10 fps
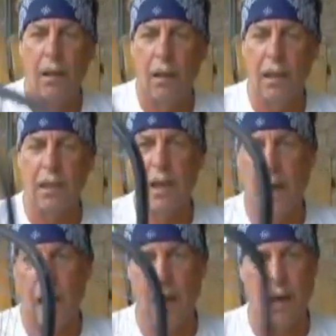This
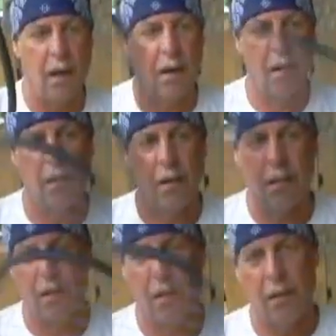guy
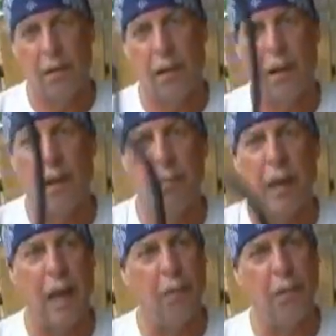can
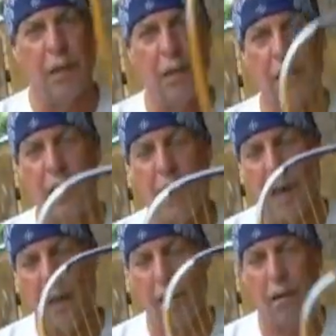bang with this
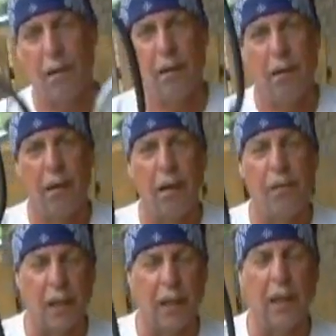guy. If
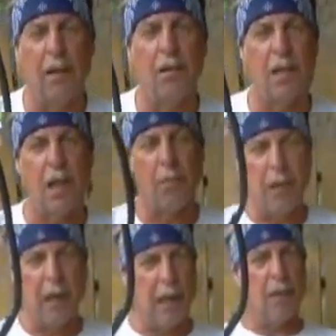the kid knows how to
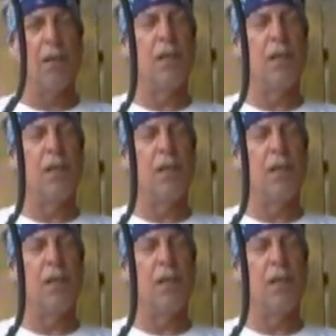play, or the